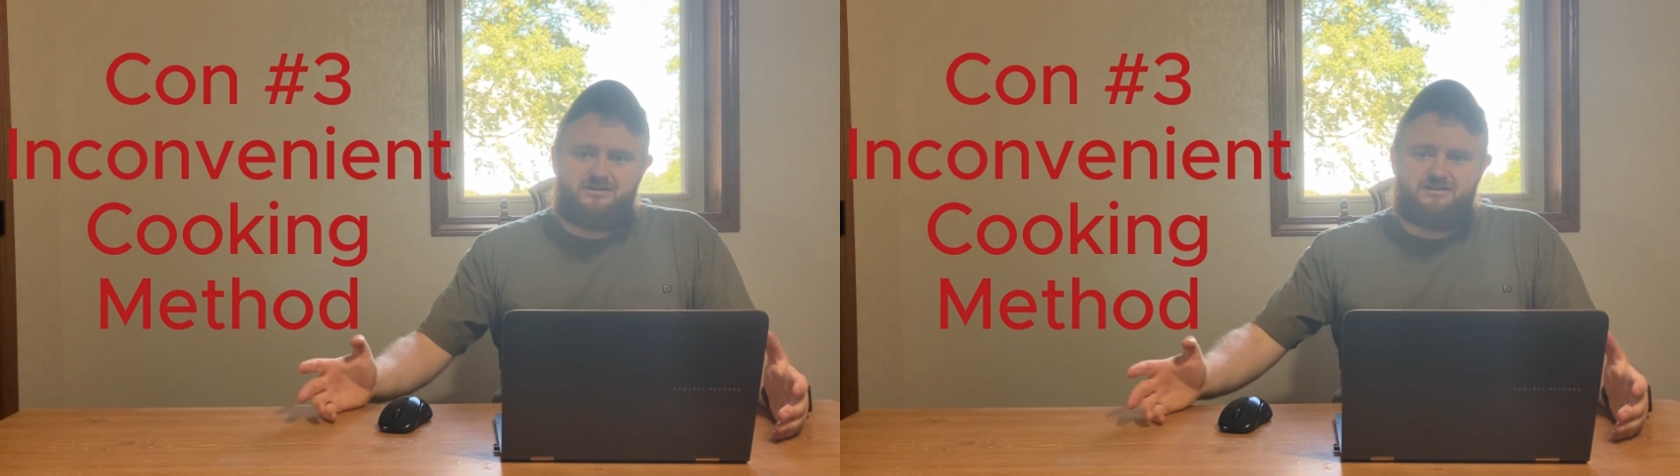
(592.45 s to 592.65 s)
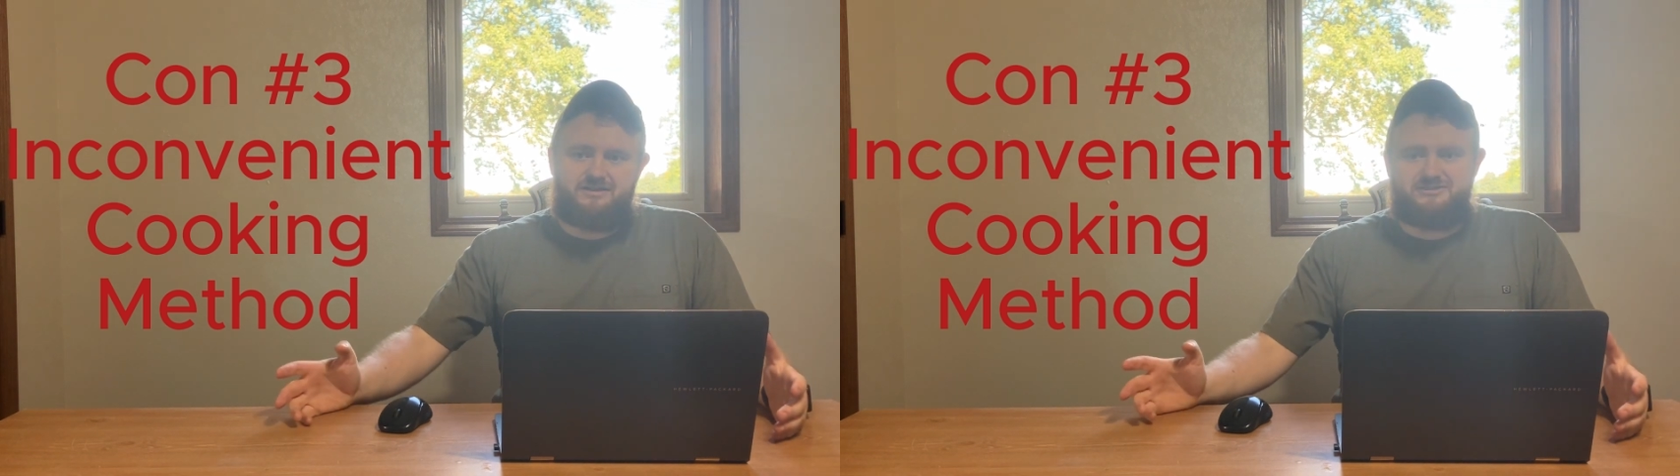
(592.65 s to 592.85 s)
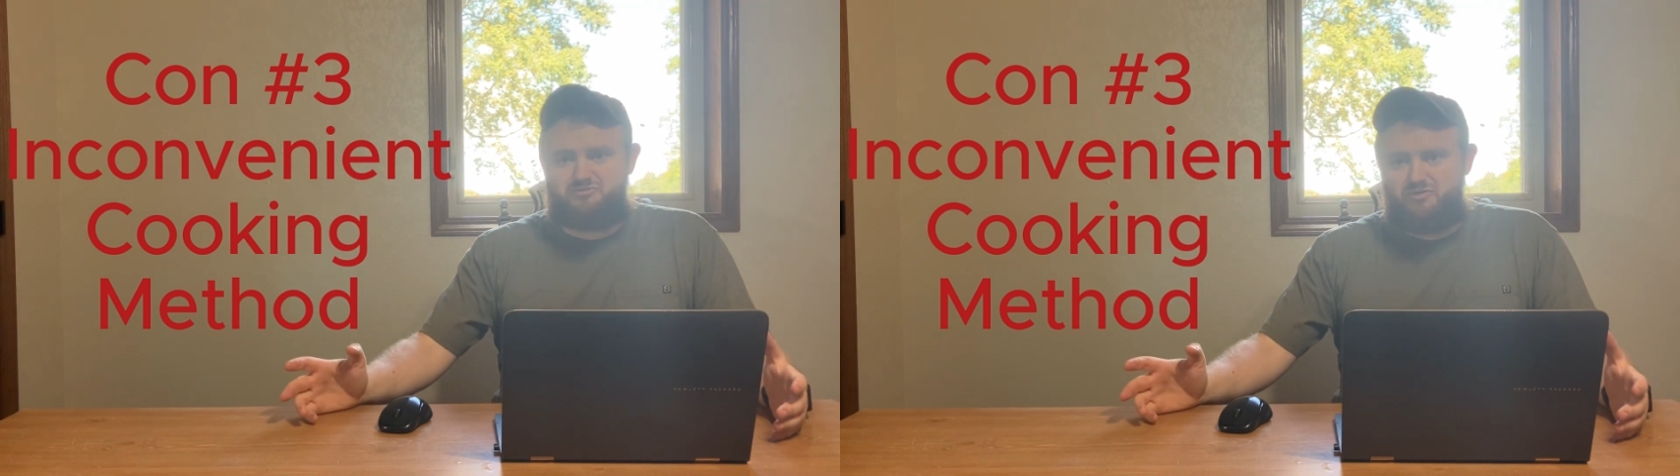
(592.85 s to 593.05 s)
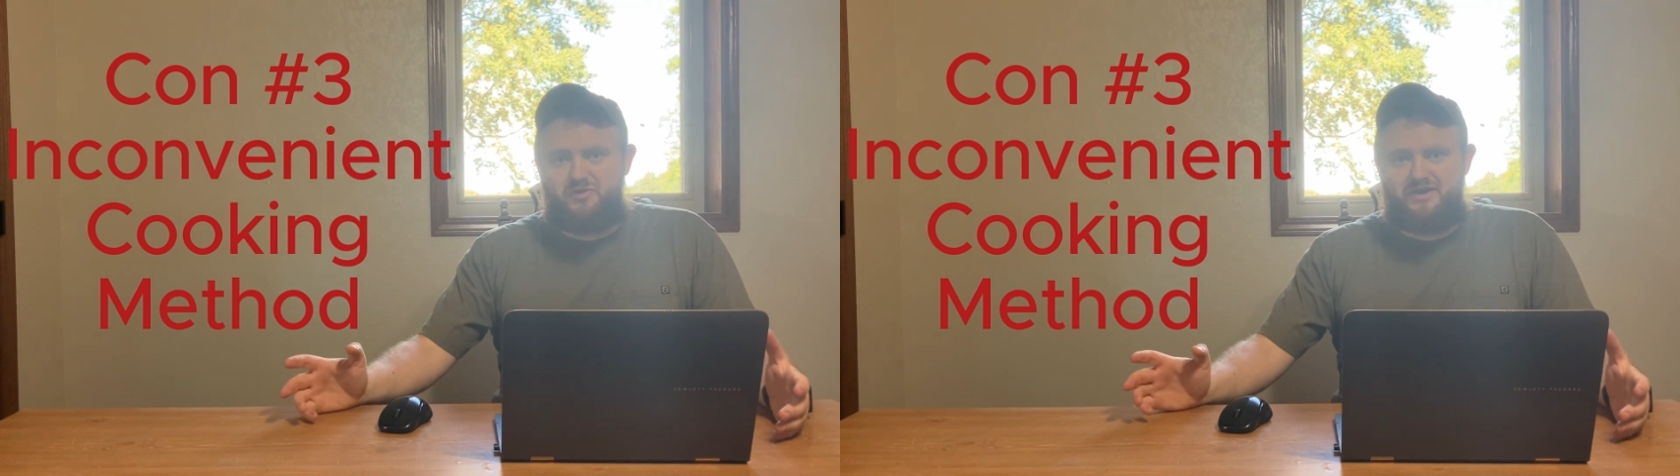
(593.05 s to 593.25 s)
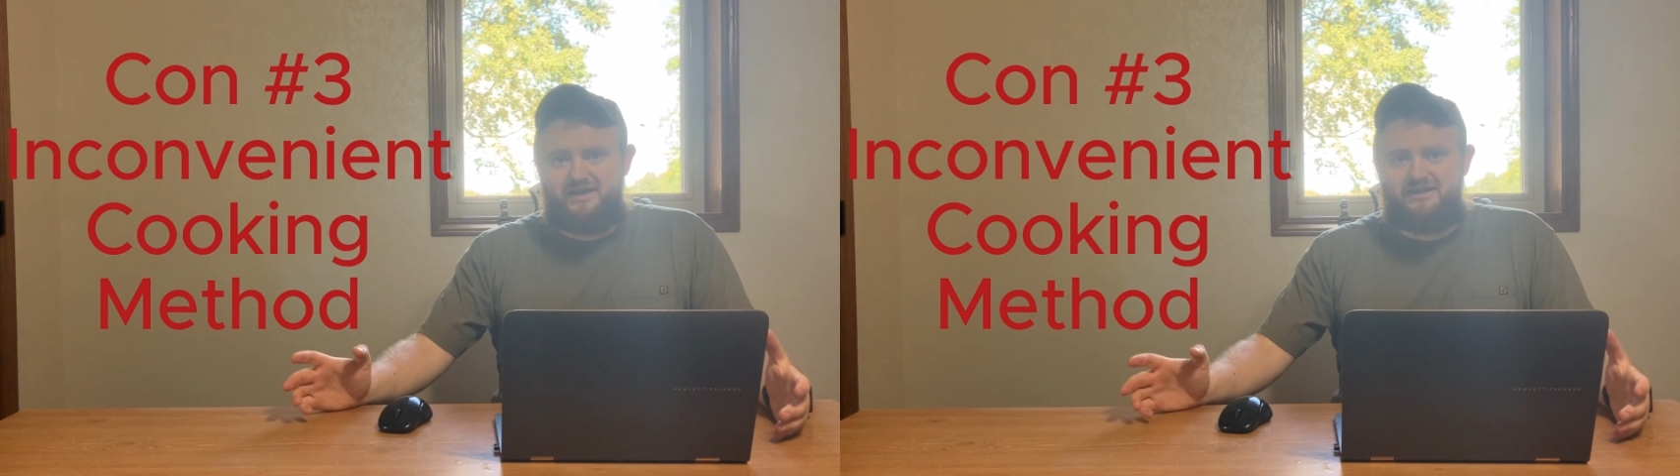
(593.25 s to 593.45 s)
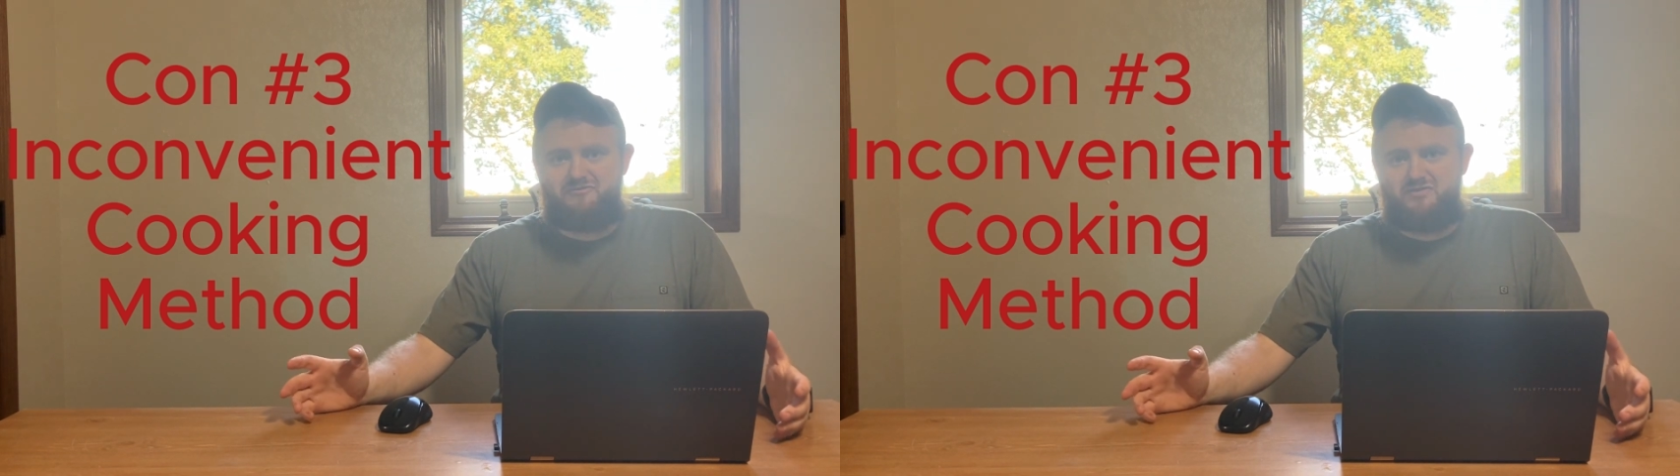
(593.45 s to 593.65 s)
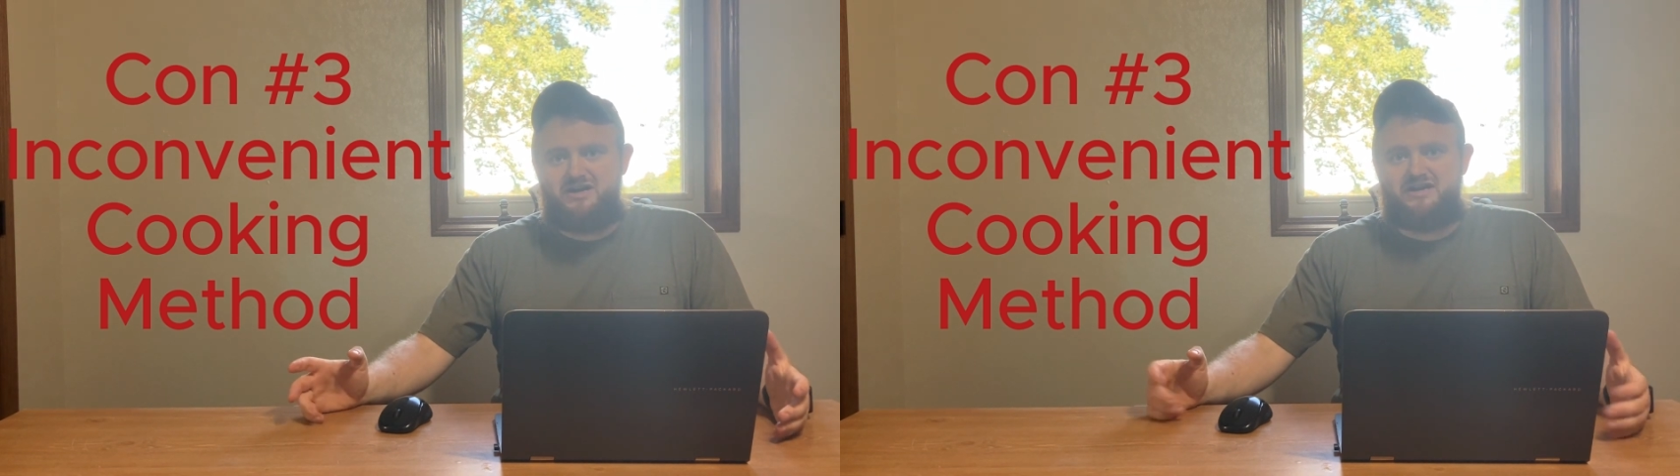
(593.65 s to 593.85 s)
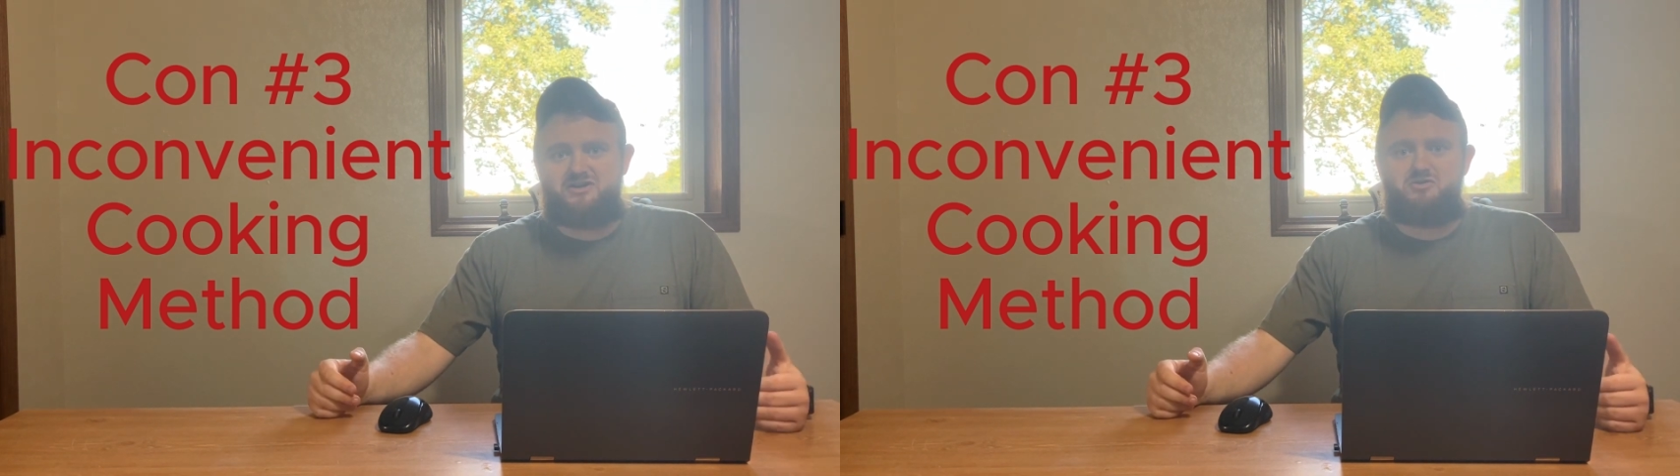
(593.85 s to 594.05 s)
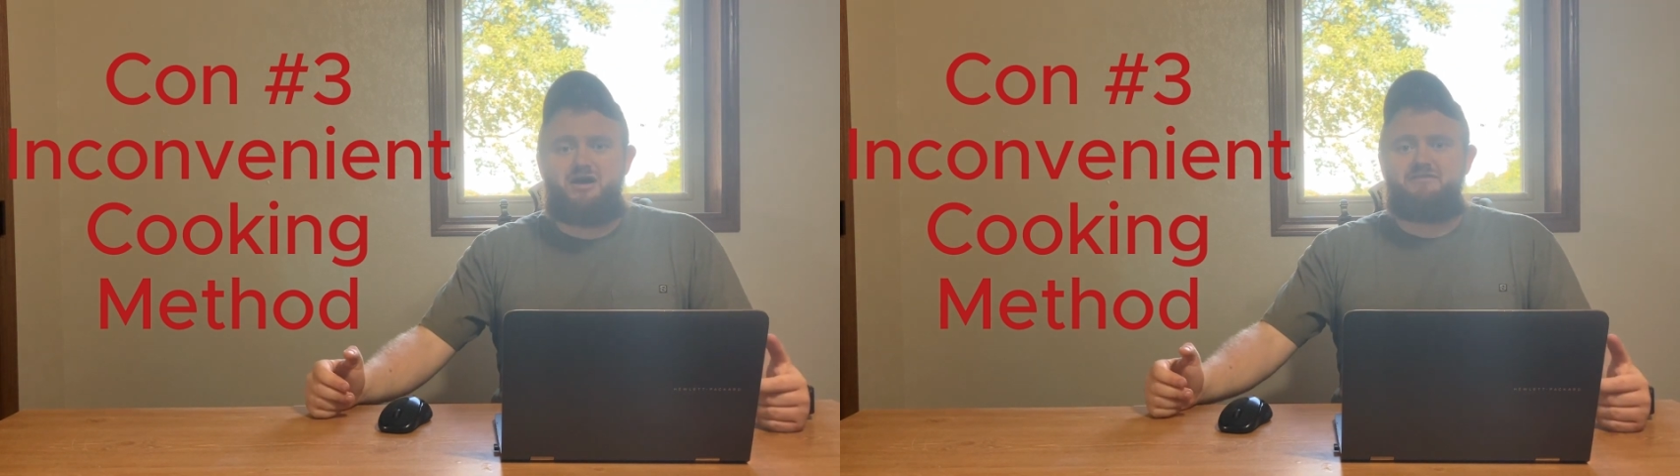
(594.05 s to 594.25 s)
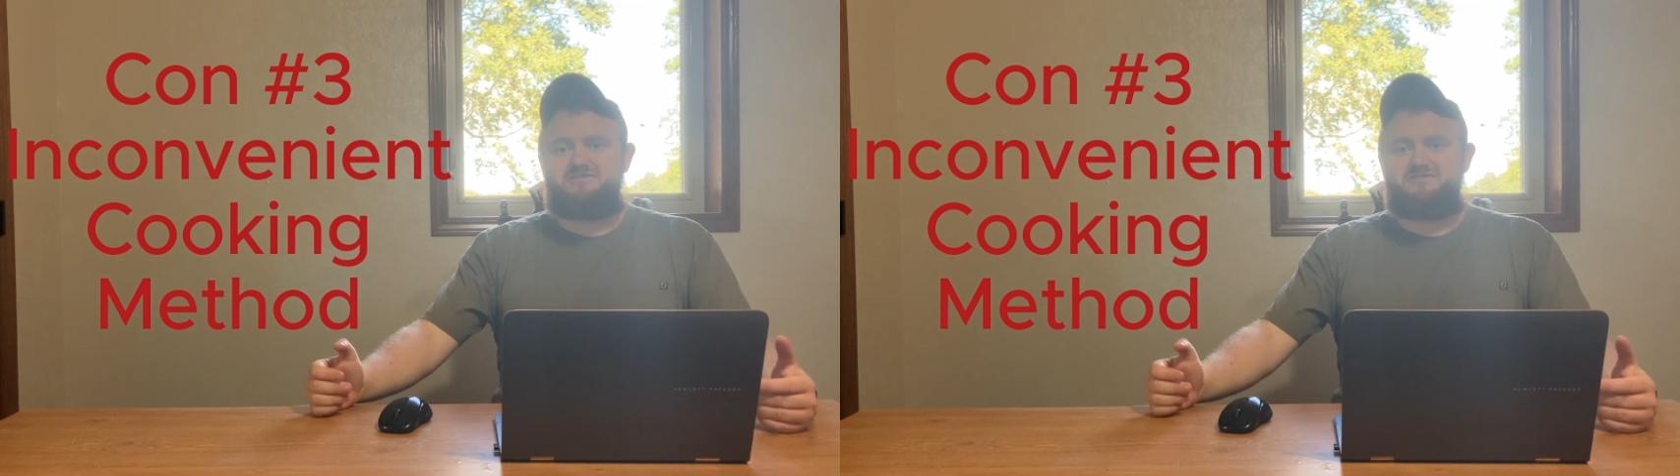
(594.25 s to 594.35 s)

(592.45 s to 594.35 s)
it's really inconvenient. You have